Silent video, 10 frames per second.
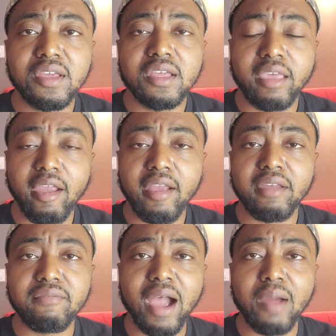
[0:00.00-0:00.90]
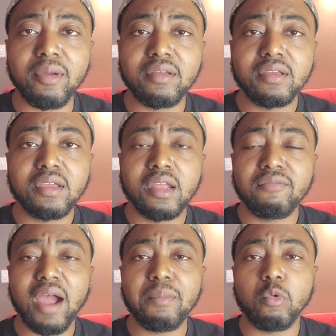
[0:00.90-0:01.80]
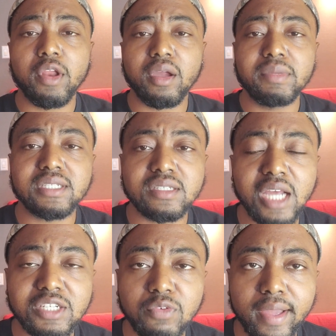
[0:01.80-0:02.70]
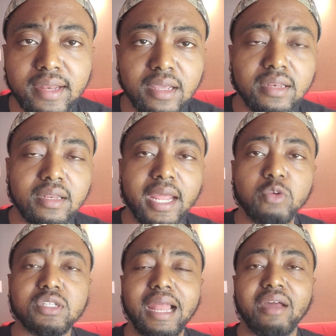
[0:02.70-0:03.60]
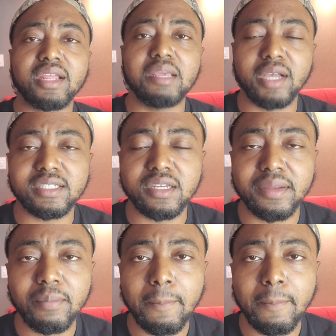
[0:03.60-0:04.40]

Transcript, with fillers: caring environment, an environment where they're gonna be successful, and they was allowed to keep custody.